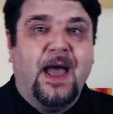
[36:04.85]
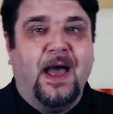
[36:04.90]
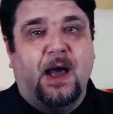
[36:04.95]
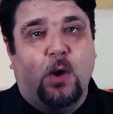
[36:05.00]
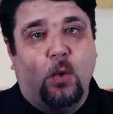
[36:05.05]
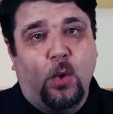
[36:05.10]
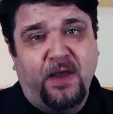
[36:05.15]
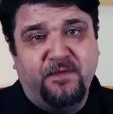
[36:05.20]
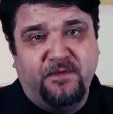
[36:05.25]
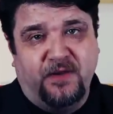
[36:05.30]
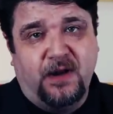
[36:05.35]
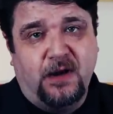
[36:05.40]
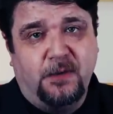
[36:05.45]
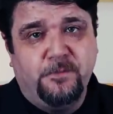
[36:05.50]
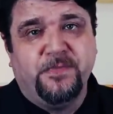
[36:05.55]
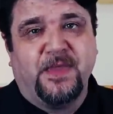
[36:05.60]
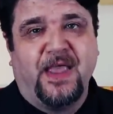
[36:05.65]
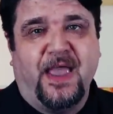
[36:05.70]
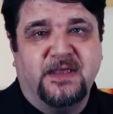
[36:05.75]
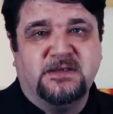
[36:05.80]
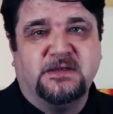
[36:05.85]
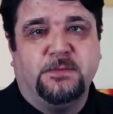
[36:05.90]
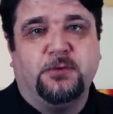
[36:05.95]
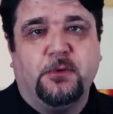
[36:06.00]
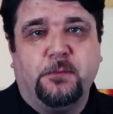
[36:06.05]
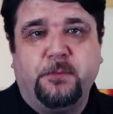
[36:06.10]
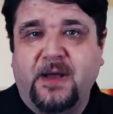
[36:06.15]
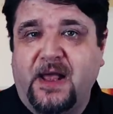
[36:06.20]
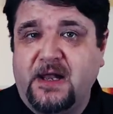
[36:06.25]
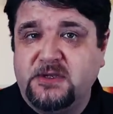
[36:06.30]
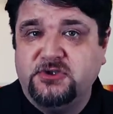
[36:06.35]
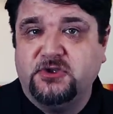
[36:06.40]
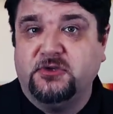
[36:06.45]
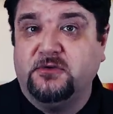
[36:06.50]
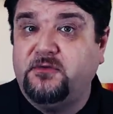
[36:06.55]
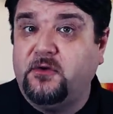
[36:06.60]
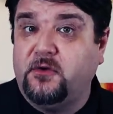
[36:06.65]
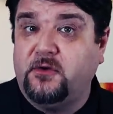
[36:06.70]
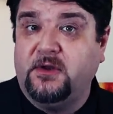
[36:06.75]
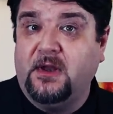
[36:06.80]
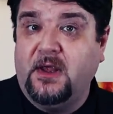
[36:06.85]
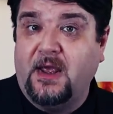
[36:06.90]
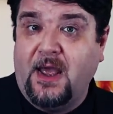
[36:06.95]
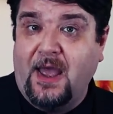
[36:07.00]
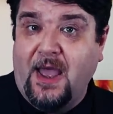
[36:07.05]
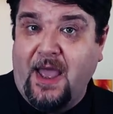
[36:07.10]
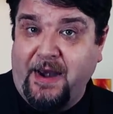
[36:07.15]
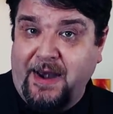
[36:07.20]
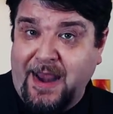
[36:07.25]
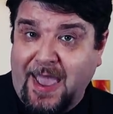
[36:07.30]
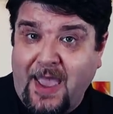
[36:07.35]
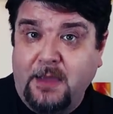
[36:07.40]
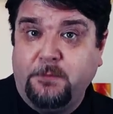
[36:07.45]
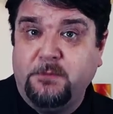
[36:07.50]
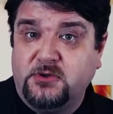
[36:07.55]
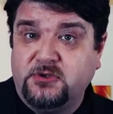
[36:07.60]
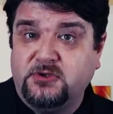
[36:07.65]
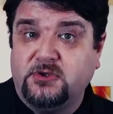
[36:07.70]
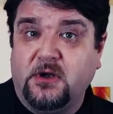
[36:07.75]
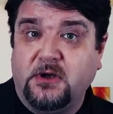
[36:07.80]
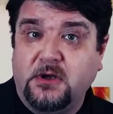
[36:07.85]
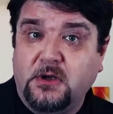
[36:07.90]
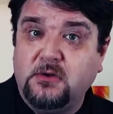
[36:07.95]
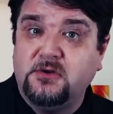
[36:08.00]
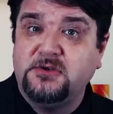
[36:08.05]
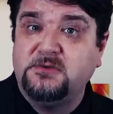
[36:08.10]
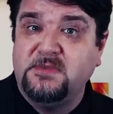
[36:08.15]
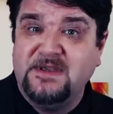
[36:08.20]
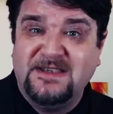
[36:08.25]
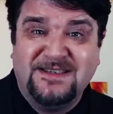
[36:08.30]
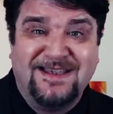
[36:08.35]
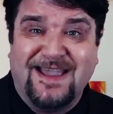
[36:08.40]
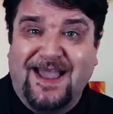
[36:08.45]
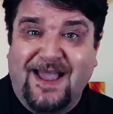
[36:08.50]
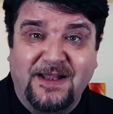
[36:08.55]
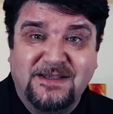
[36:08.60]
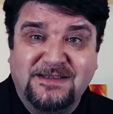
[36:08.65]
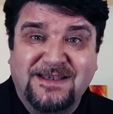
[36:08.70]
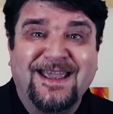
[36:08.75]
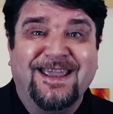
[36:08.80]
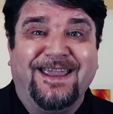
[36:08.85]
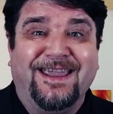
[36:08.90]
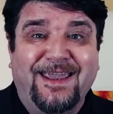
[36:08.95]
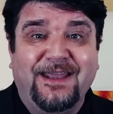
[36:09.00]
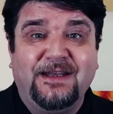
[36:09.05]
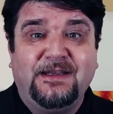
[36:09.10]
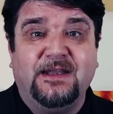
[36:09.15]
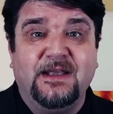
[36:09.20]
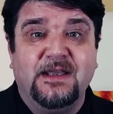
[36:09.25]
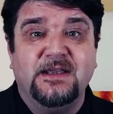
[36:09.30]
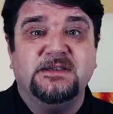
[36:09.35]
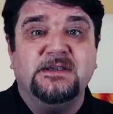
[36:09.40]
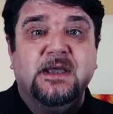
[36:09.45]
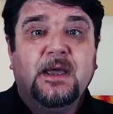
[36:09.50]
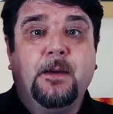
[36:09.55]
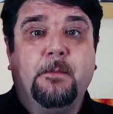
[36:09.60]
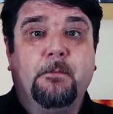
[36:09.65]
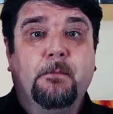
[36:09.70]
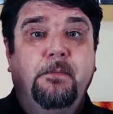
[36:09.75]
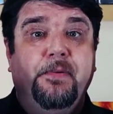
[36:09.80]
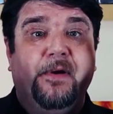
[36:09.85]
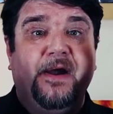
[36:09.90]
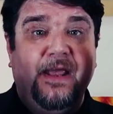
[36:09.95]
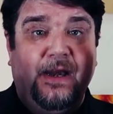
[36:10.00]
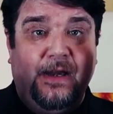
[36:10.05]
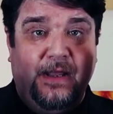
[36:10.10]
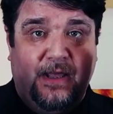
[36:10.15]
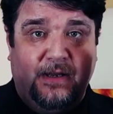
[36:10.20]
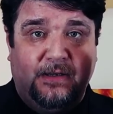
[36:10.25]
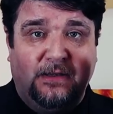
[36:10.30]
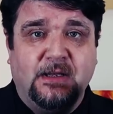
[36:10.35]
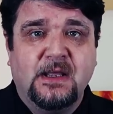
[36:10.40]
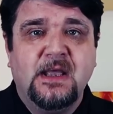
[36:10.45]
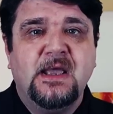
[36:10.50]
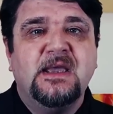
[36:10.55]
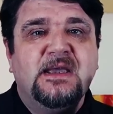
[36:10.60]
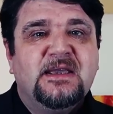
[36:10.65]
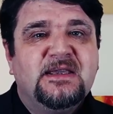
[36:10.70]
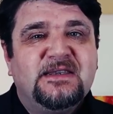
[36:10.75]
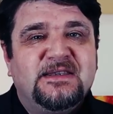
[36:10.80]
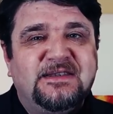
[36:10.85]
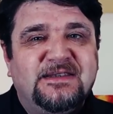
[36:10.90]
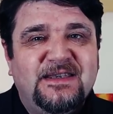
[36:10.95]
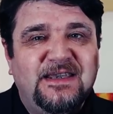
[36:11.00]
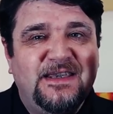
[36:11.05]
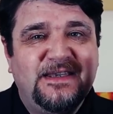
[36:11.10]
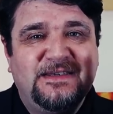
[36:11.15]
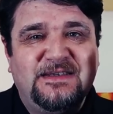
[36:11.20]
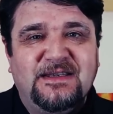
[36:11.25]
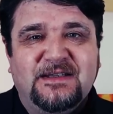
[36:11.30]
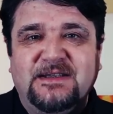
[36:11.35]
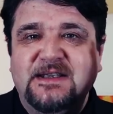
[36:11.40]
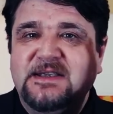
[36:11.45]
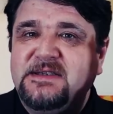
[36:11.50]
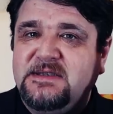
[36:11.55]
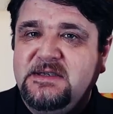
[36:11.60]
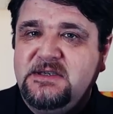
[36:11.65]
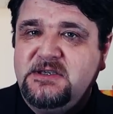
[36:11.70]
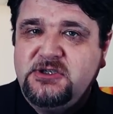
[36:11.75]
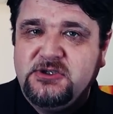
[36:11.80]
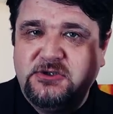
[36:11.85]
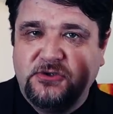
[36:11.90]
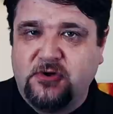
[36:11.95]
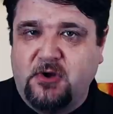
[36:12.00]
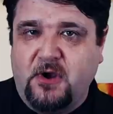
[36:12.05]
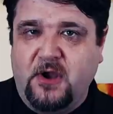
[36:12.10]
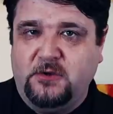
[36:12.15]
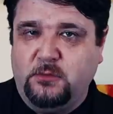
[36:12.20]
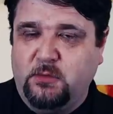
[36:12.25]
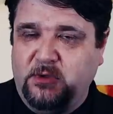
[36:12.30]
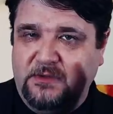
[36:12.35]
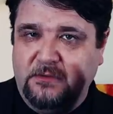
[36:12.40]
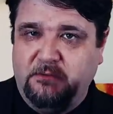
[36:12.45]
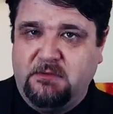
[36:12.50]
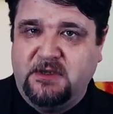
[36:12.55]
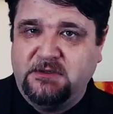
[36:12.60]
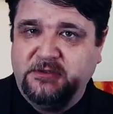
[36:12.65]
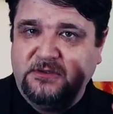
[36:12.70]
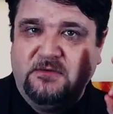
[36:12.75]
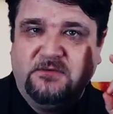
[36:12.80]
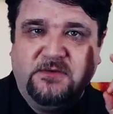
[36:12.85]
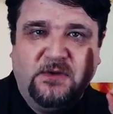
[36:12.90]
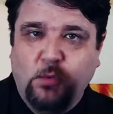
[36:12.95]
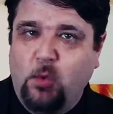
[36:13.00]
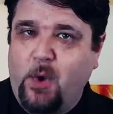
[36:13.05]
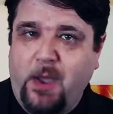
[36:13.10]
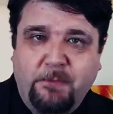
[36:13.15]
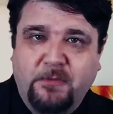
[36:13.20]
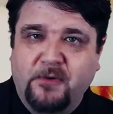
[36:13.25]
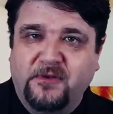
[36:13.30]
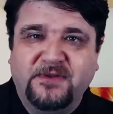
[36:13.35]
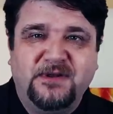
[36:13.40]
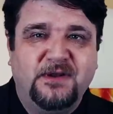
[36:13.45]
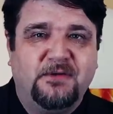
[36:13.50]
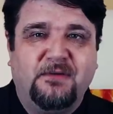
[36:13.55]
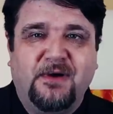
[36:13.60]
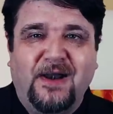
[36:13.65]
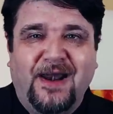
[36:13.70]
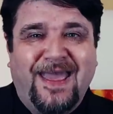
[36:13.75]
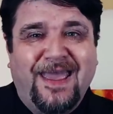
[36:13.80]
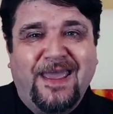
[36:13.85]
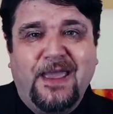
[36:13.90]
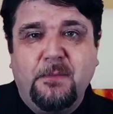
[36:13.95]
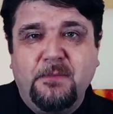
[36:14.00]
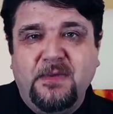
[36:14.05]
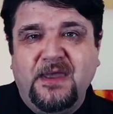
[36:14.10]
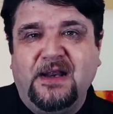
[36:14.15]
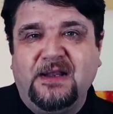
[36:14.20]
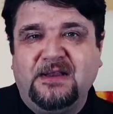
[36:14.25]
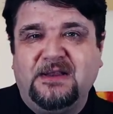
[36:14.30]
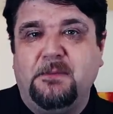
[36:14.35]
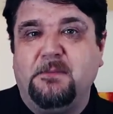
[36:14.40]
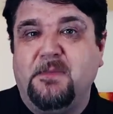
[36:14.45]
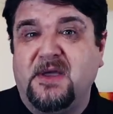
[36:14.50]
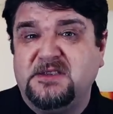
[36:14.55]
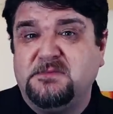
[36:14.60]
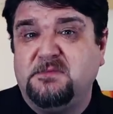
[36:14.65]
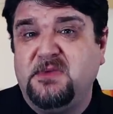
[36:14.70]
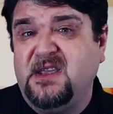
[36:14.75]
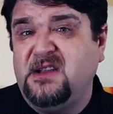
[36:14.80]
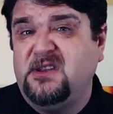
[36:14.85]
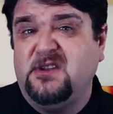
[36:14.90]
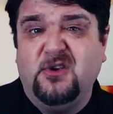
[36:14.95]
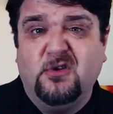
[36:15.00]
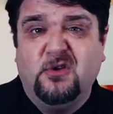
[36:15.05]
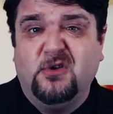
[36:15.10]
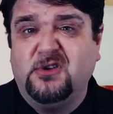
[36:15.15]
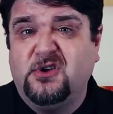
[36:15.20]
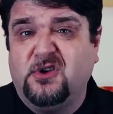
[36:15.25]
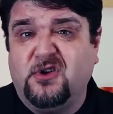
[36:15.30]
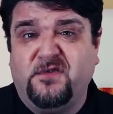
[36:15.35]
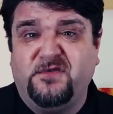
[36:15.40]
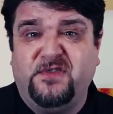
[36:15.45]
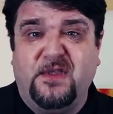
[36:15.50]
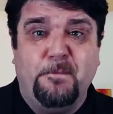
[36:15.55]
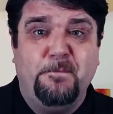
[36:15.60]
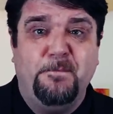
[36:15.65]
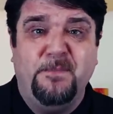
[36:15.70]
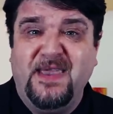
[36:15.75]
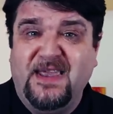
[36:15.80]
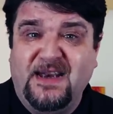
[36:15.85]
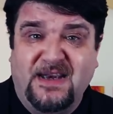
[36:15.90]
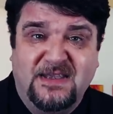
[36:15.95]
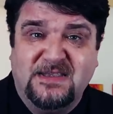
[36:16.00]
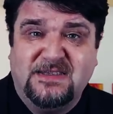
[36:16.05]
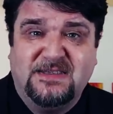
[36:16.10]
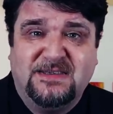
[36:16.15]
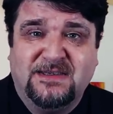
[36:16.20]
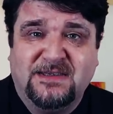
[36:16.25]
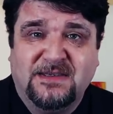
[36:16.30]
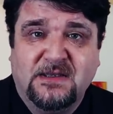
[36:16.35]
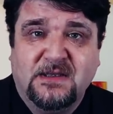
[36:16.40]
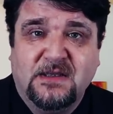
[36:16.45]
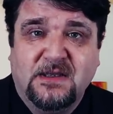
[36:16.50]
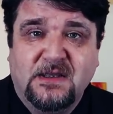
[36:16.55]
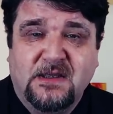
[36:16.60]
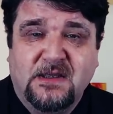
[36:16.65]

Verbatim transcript: However, as a propulsion for and hypersonic cruise missiles, it is brilliant. Since it is destroyed with the rest of the weapon, the reliability must be in the order of the minutes.